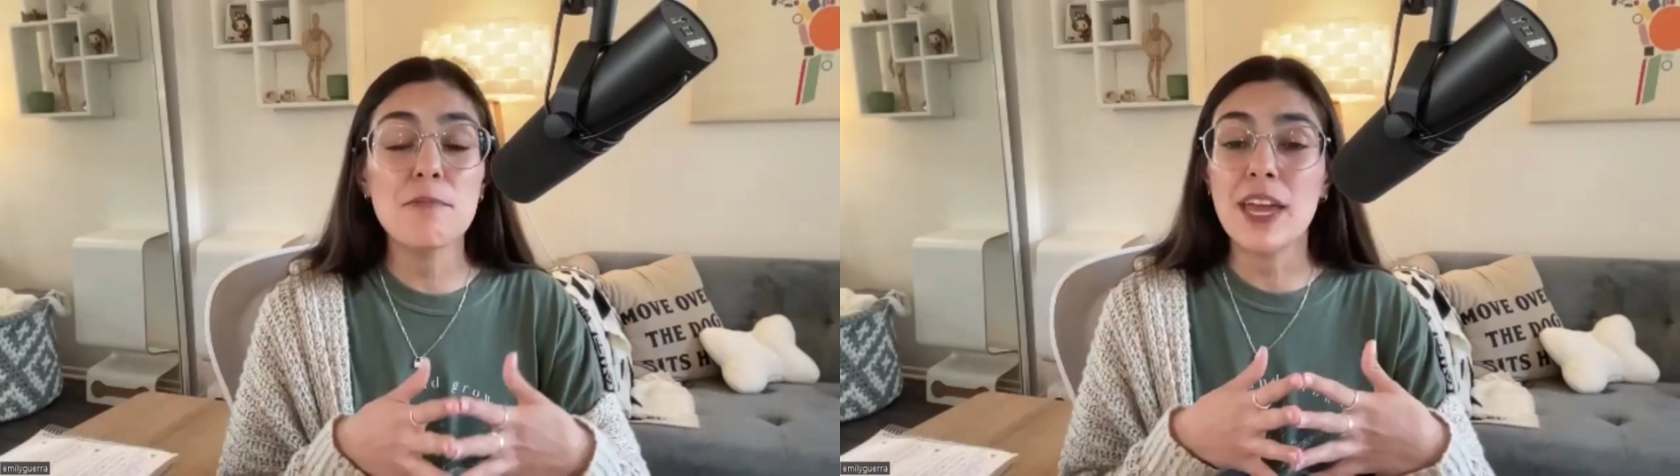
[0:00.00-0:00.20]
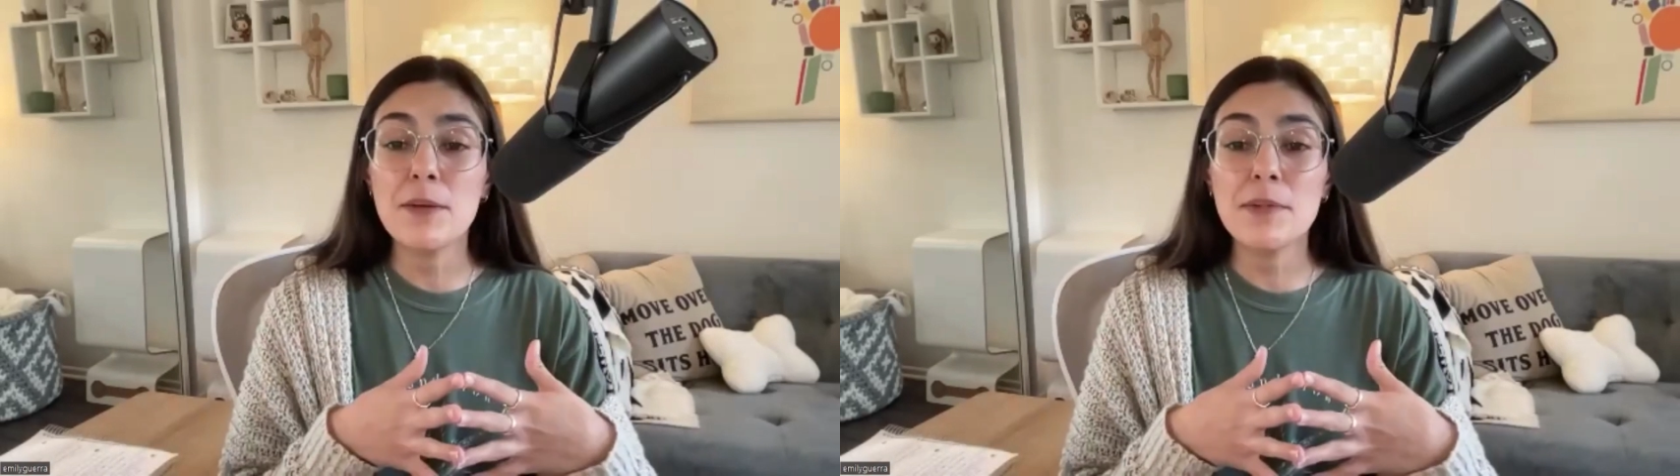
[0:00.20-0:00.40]

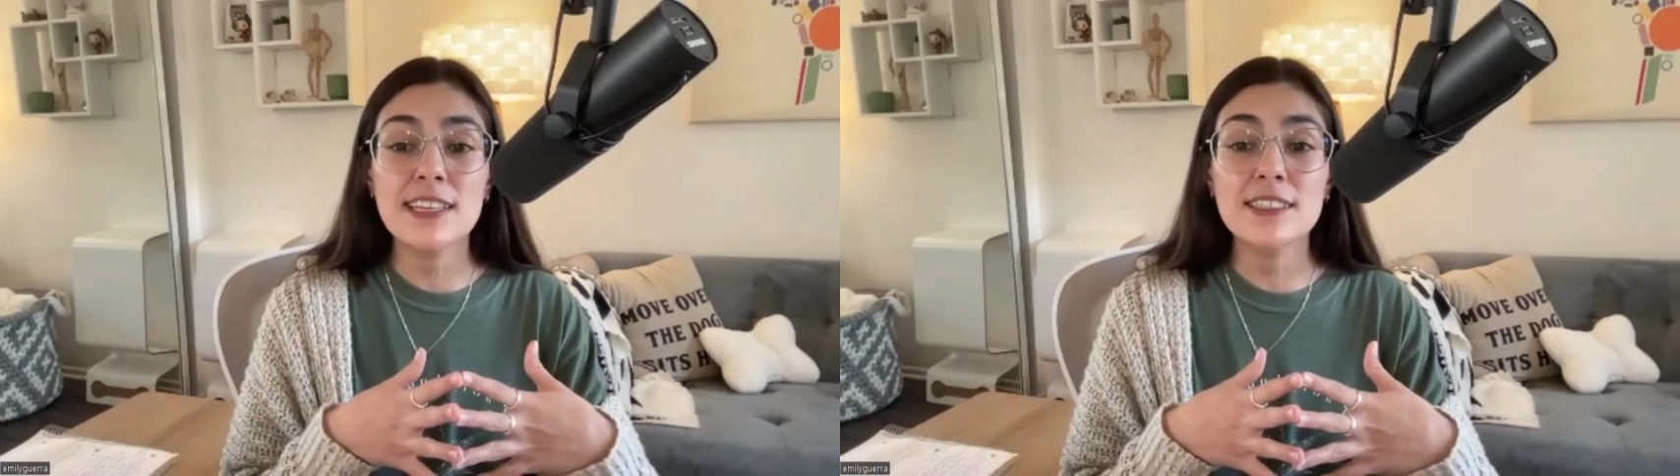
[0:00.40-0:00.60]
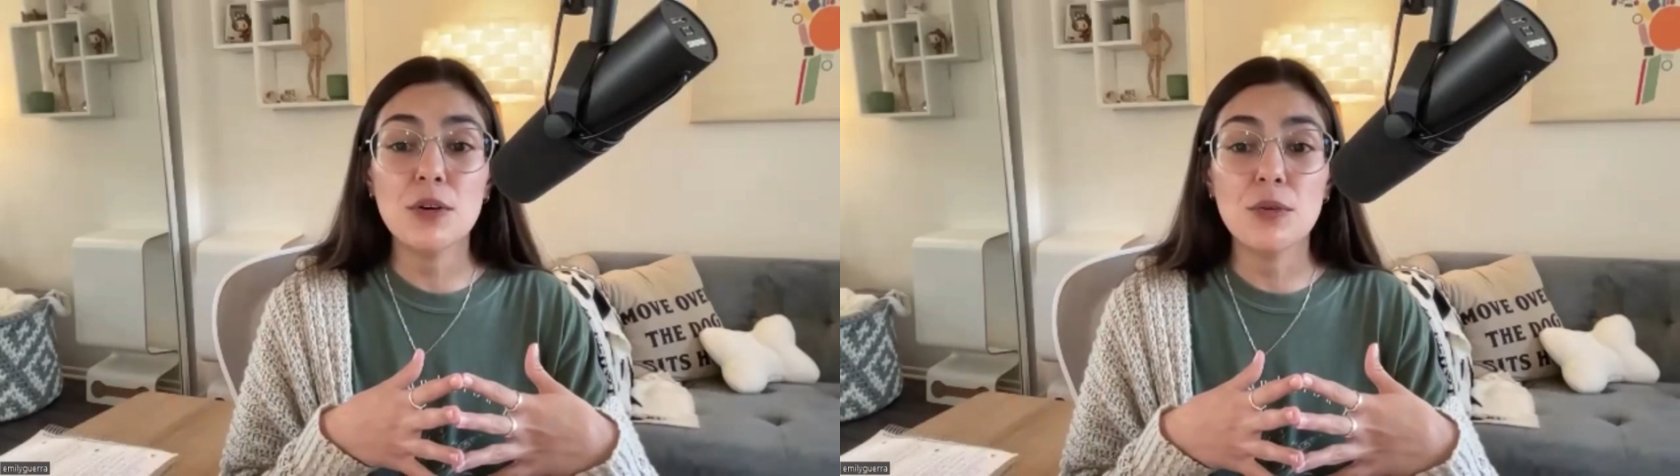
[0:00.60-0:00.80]
maybe
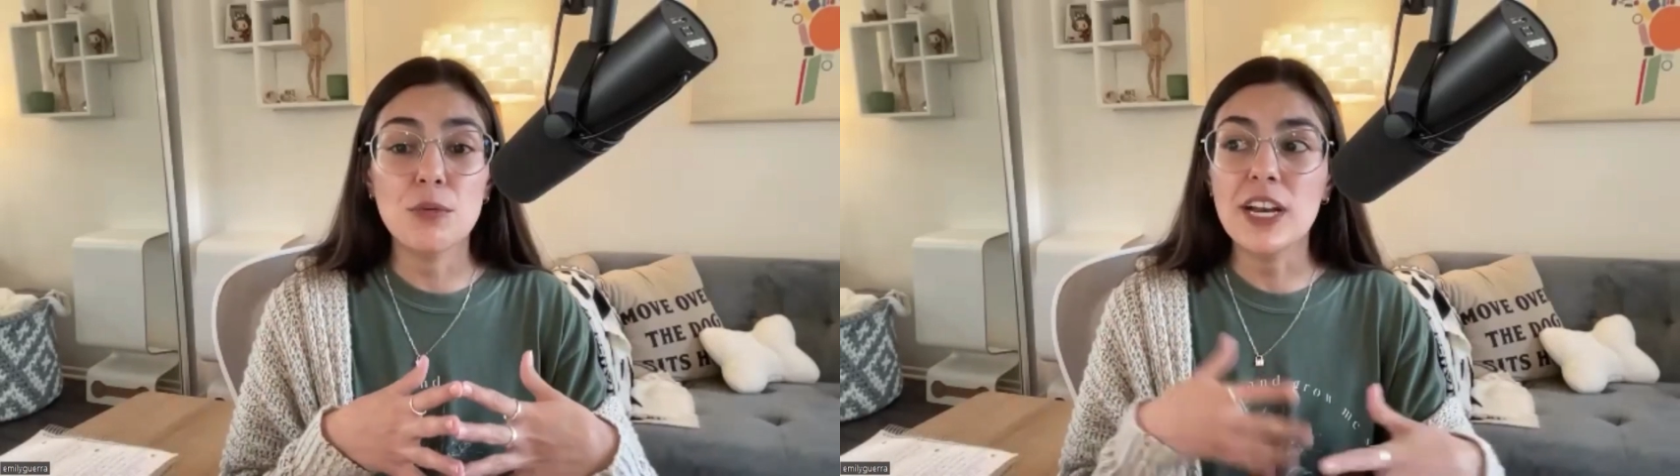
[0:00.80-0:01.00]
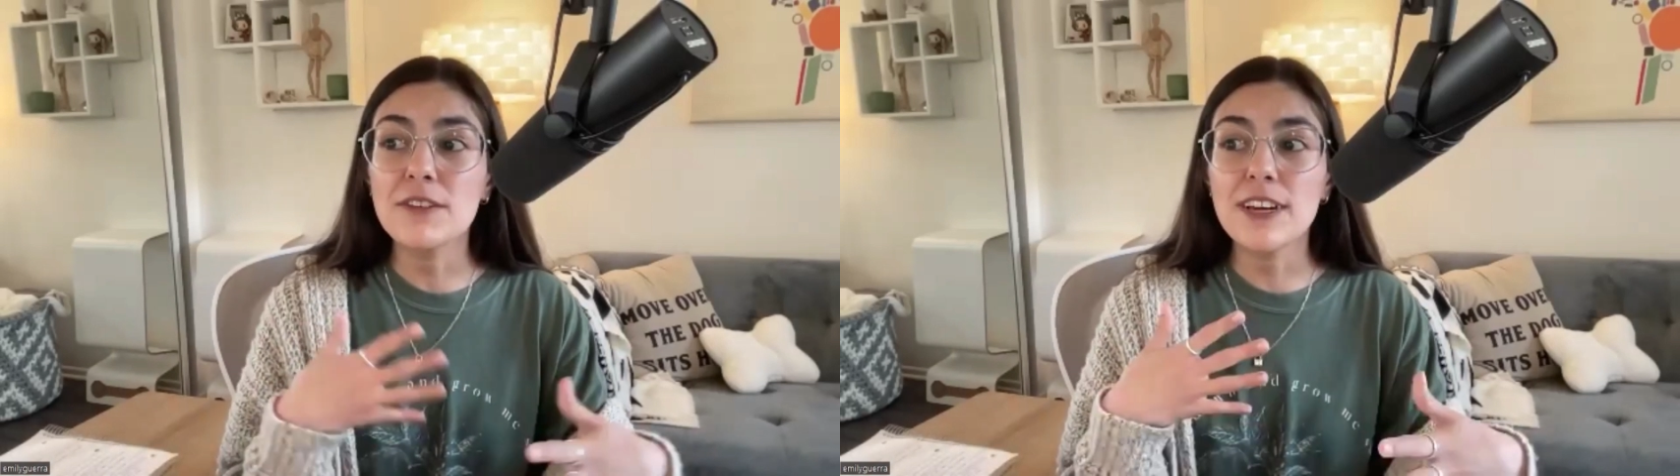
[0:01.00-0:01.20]
it's
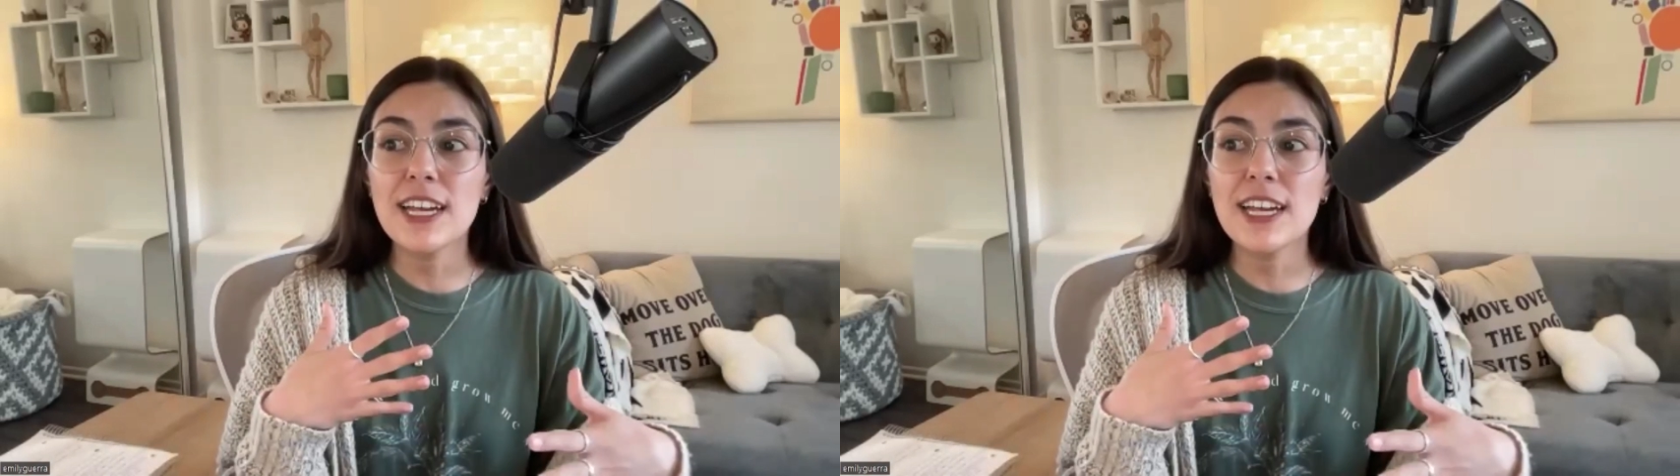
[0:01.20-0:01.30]
what if I